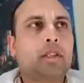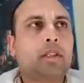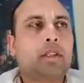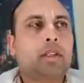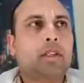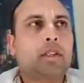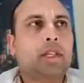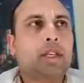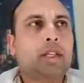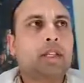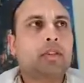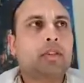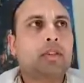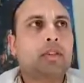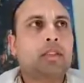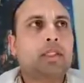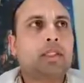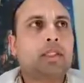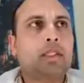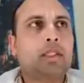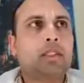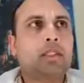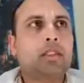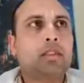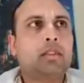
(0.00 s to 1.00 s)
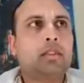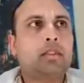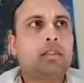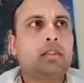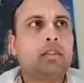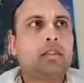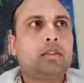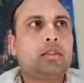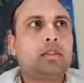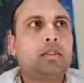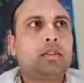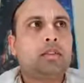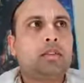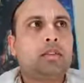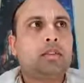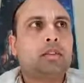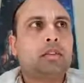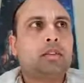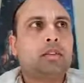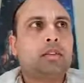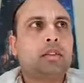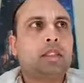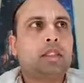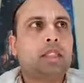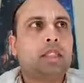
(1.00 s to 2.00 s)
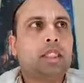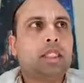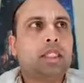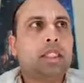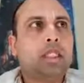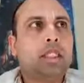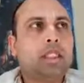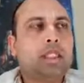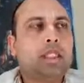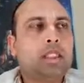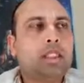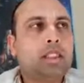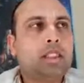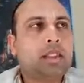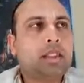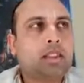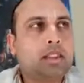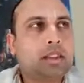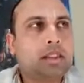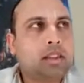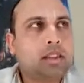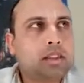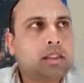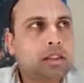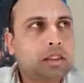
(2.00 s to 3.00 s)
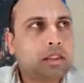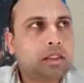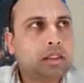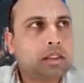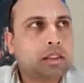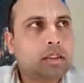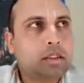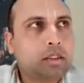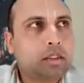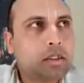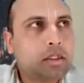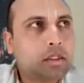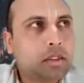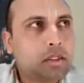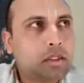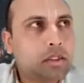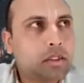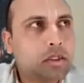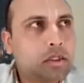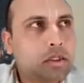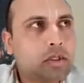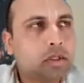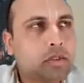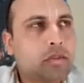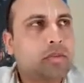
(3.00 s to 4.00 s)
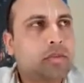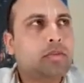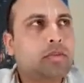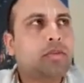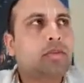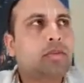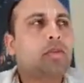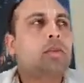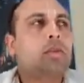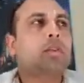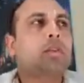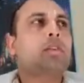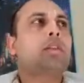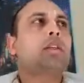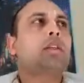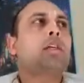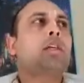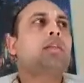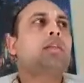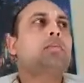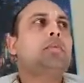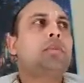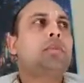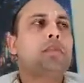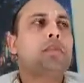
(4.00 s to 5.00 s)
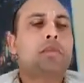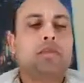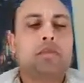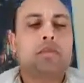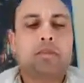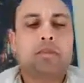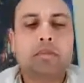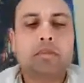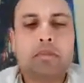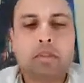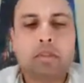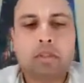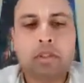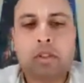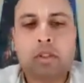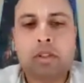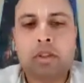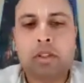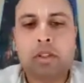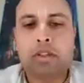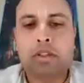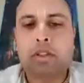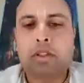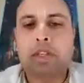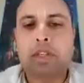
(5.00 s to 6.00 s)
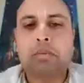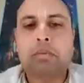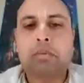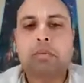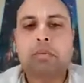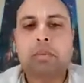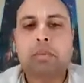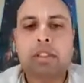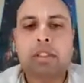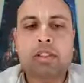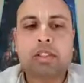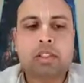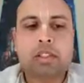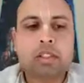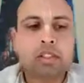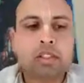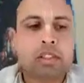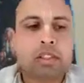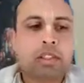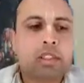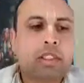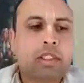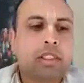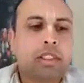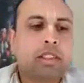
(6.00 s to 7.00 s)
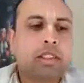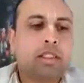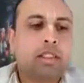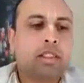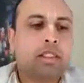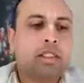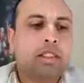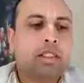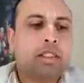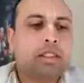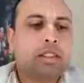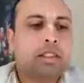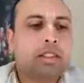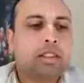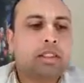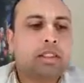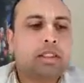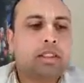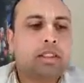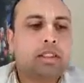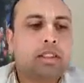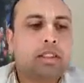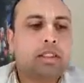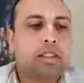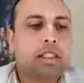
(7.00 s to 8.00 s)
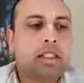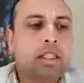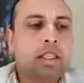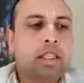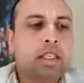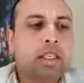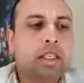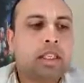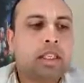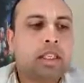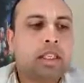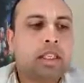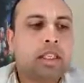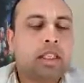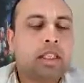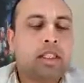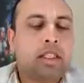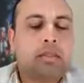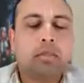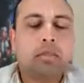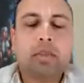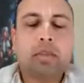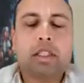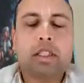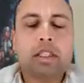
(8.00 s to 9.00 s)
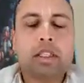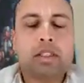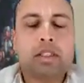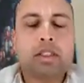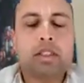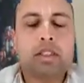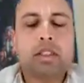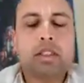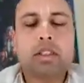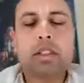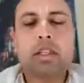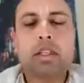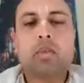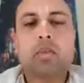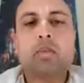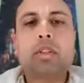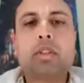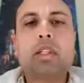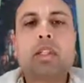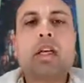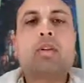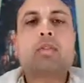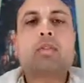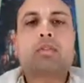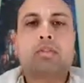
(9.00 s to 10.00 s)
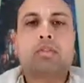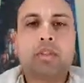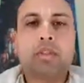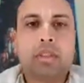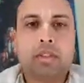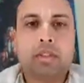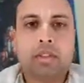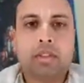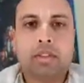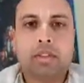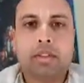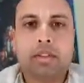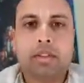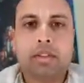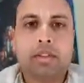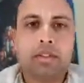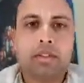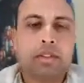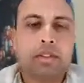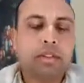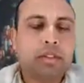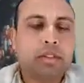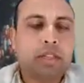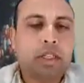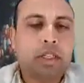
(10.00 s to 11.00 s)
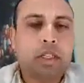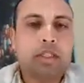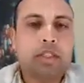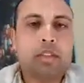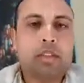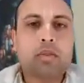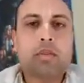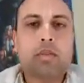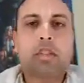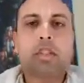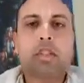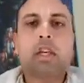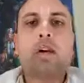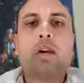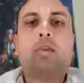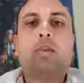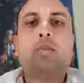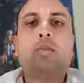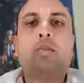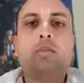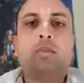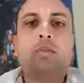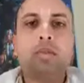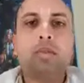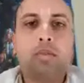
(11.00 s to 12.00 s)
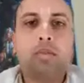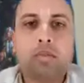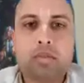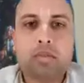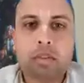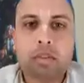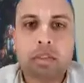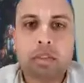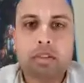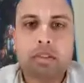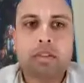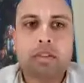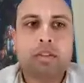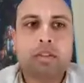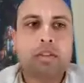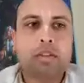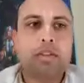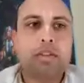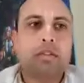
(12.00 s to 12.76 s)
actually these four types of lower namabhas, they, because they're done without faith, they're chanted without faith,